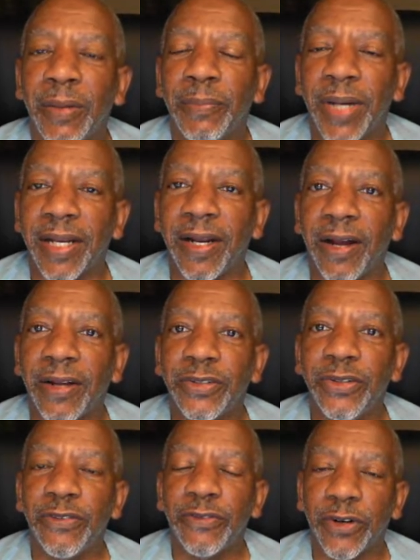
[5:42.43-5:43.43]
But I'll
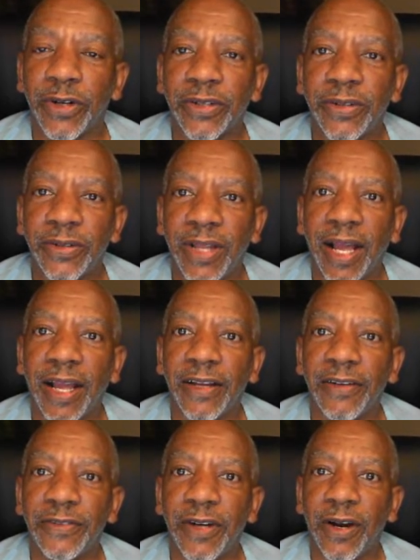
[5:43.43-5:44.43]
do a vertical
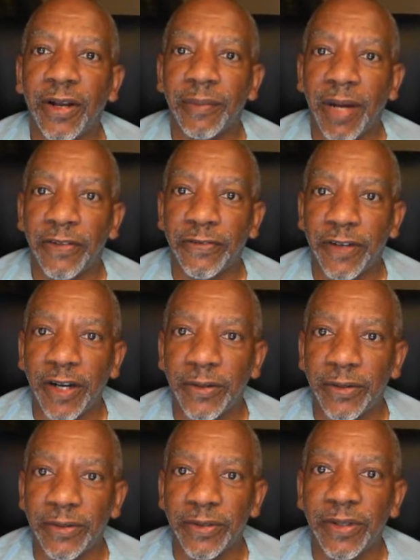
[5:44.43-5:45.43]
live on my
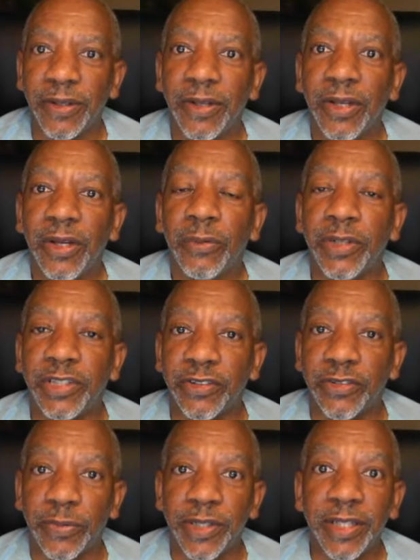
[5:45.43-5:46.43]
phone, which
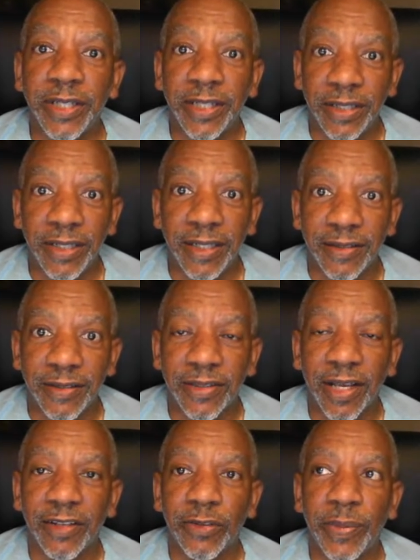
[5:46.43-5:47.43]
is really good, it
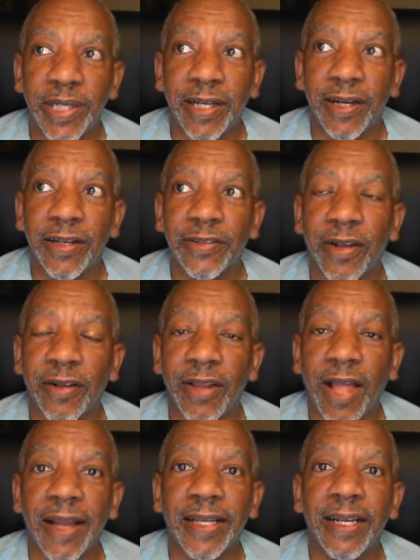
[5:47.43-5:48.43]
says, because
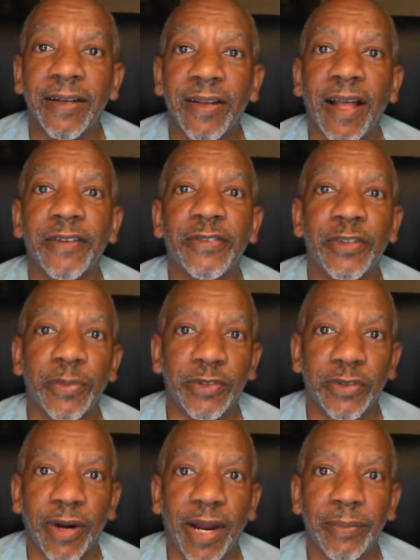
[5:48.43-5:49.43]
I get a lot of
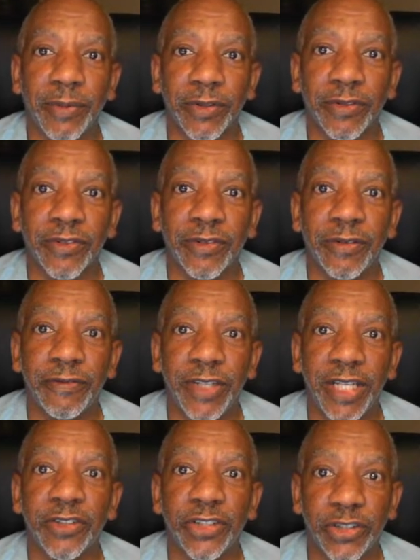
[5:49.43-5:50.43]
subscribers
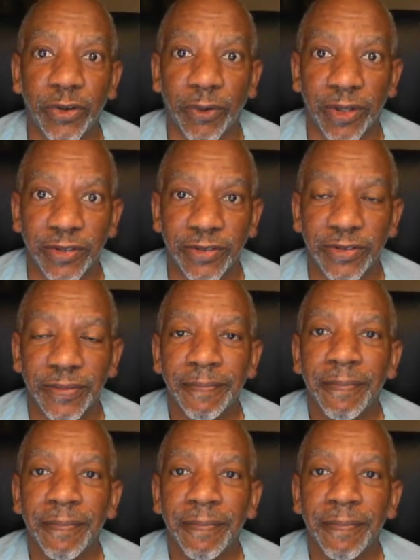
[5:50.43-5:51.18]
via shorts.